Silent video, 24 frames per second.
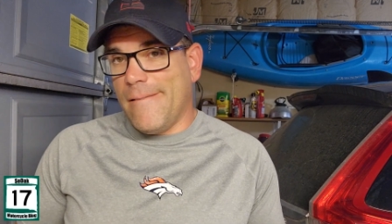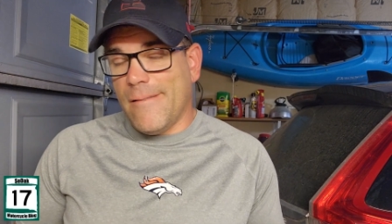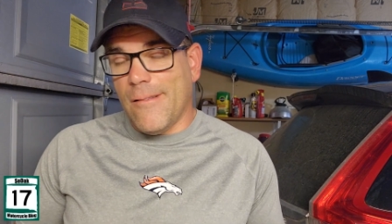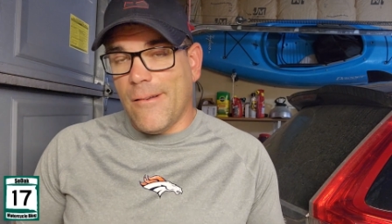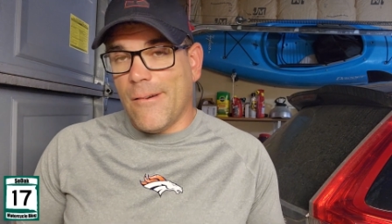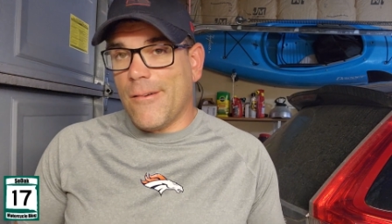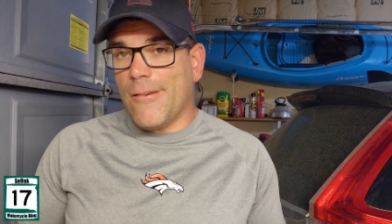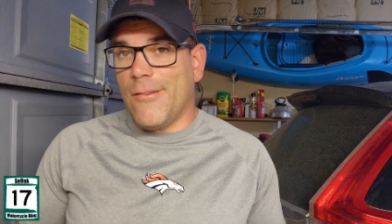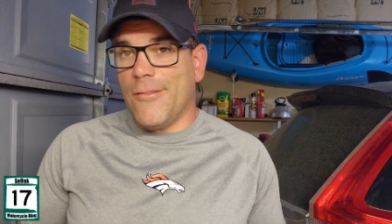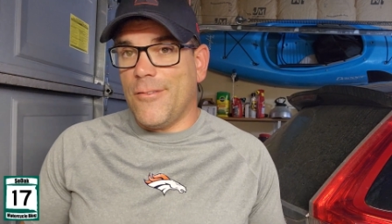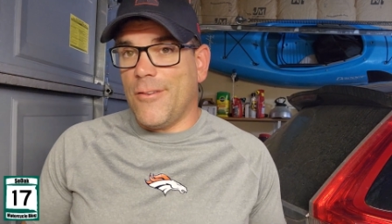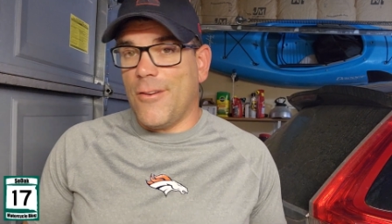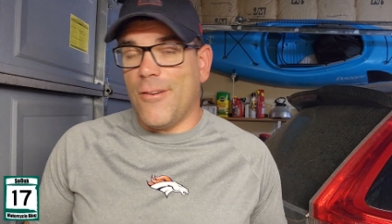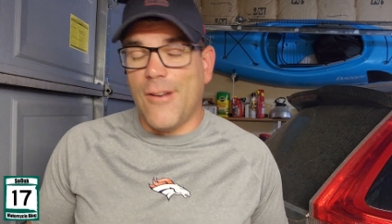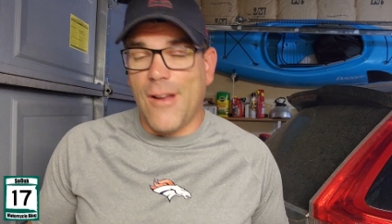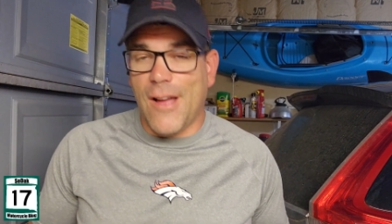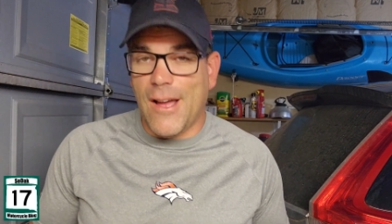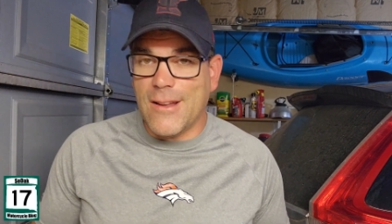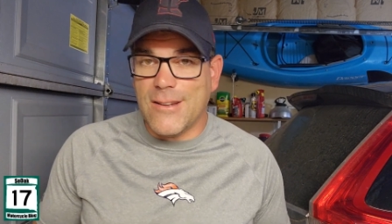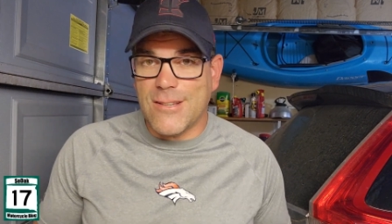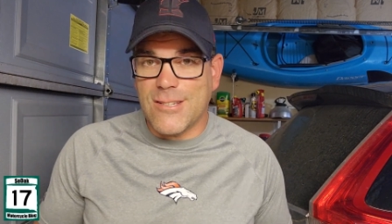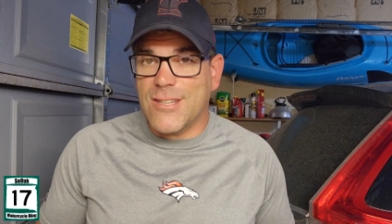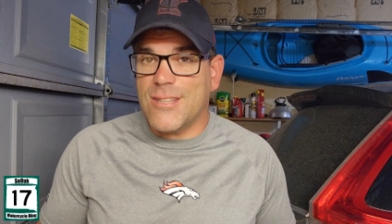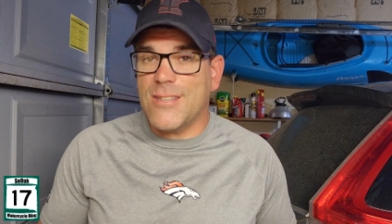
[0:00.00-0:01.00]
locals are
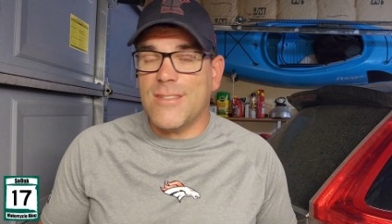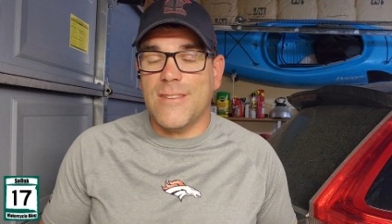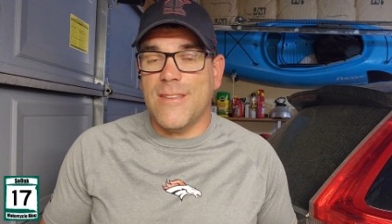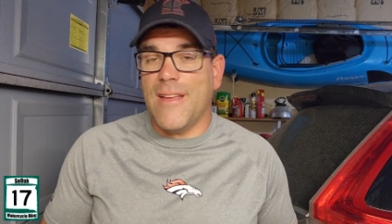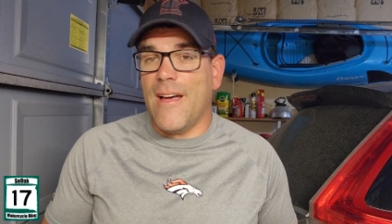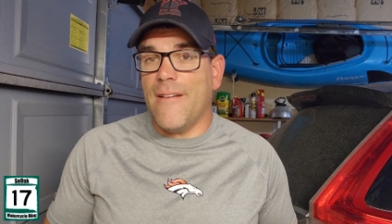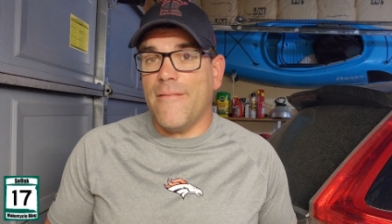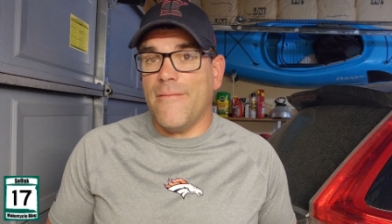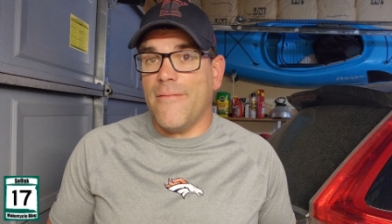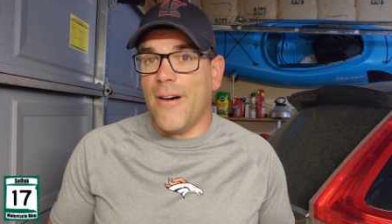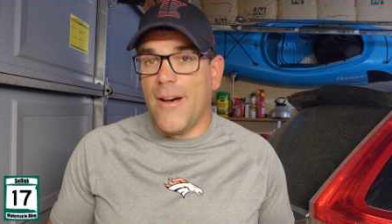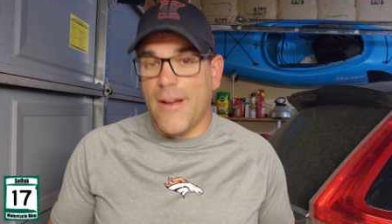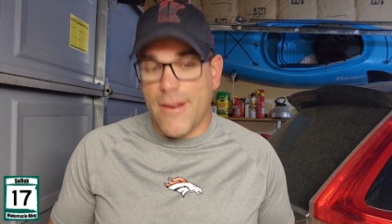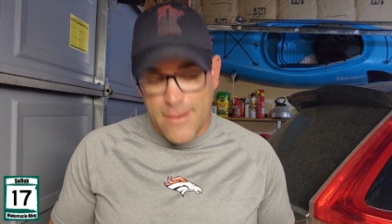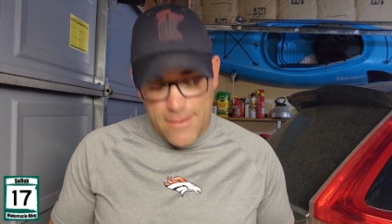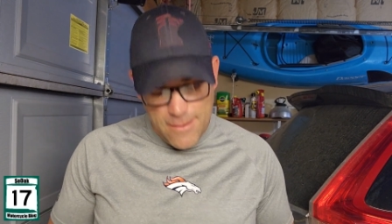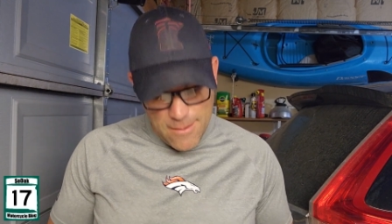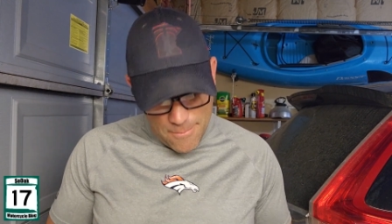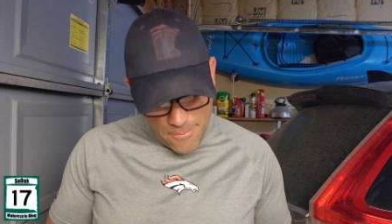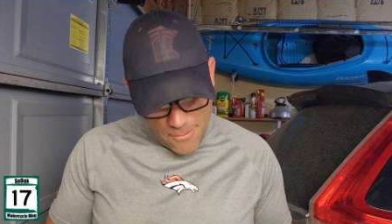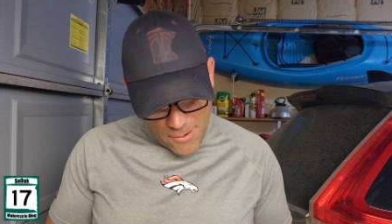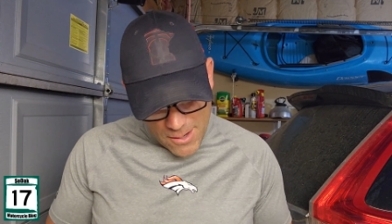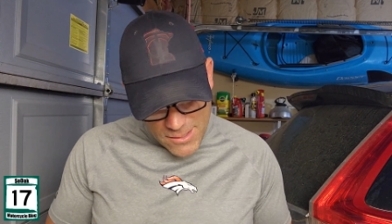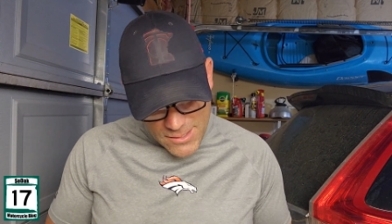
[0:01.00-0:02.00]
not just not fond of
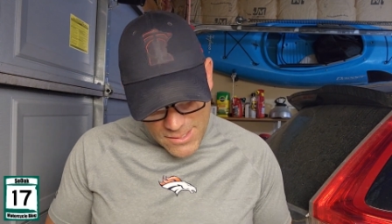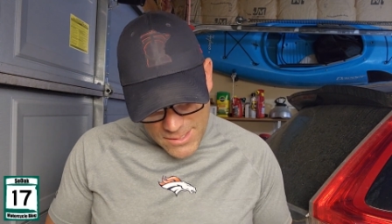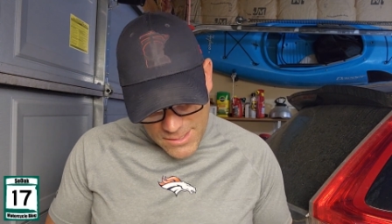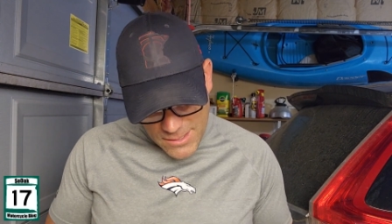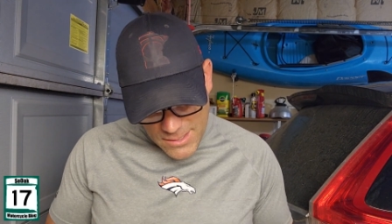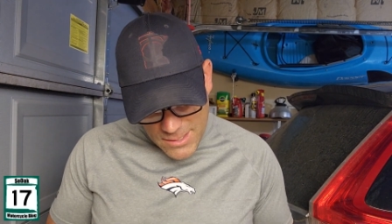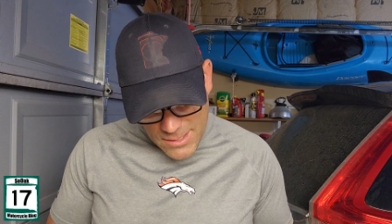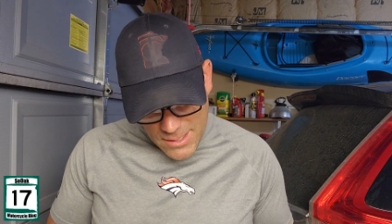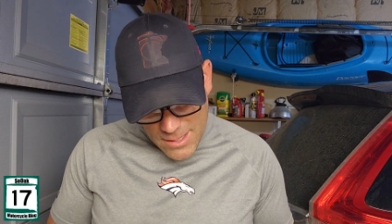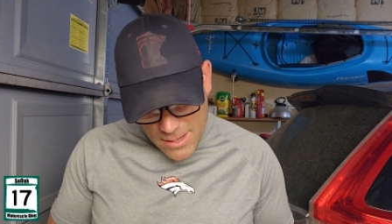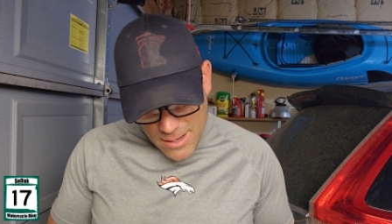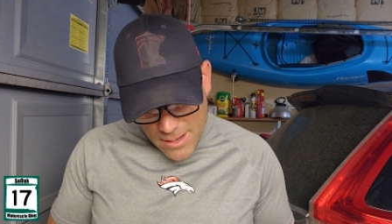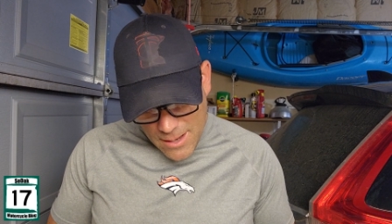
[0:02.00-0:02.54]
their presence.